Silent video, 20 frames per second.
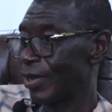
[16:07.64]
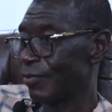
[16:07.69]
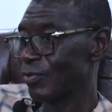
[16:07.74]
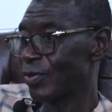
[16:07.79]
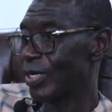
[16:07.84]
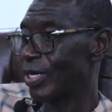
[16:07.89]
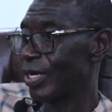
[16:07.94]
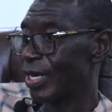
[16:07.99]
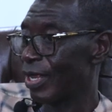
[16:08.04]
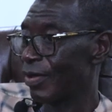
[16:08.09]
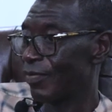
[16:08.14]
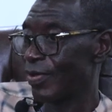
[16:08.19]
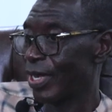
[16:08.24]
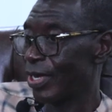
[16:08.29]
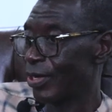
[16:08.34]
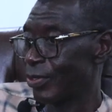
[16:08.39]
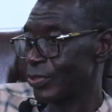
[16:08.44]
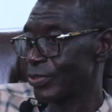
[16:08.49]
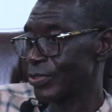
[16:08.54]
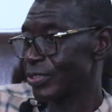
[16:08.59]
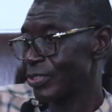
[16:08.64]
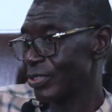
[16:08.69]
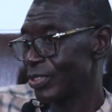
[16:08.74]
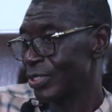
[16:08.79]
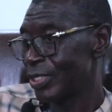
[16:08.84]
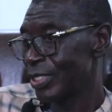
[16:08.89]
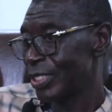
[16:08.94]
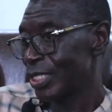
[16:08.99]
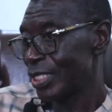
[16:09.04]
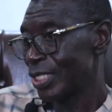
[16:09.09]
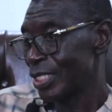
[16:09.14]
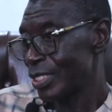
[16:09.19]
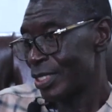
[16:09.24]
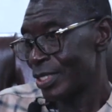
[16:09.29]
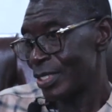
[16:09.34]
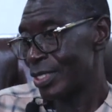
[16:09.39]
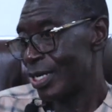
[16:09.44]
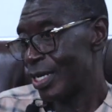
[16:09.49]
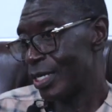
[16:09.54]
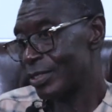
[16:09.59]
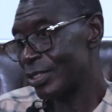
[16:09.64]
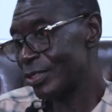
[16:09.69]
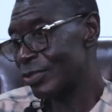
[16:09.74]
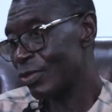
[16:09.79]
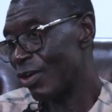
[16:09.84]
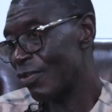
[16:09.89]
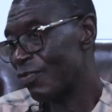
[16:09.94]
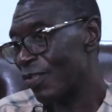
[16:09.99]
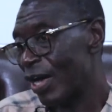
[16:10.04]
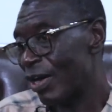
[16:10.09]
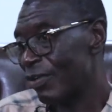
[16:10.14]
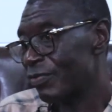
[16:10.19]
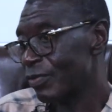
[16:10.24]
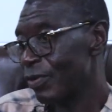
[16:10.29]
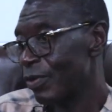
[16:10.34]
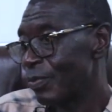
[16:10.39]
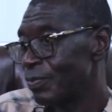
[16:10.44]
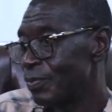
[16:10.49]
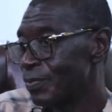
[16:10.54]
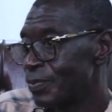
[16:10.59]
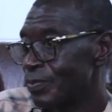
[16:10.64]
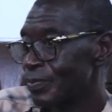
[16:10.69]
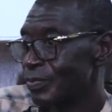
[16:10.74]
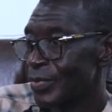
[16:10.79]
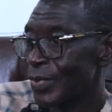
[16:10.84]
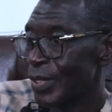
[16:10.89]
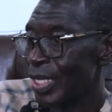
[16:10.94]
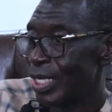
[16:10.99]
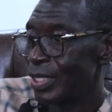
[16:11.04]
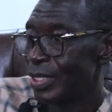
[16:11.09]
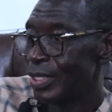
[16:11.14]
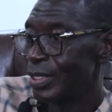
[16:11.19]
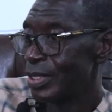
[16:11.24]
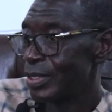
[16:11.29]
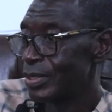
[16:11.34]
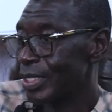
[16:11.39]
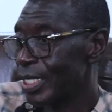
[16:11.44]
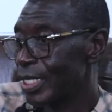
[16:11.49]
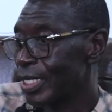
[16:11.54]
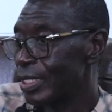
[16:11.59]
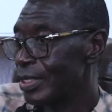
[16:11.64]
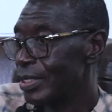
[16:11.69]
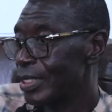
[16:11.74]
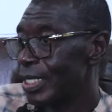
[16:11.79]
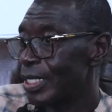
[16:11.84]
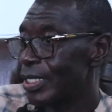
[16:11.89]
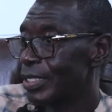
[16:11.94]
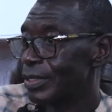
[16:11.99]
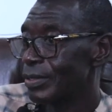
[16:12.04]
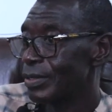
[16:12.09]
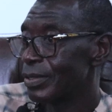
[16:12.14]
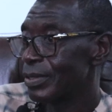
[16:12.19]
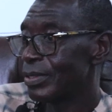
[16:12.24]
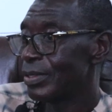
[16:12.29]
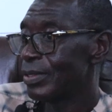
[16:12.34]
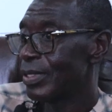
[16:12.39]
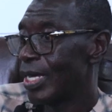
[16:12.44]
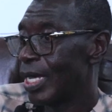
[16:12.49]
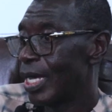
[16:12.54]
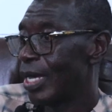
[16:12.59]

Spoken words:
have coronavirus, it is not far from taking this.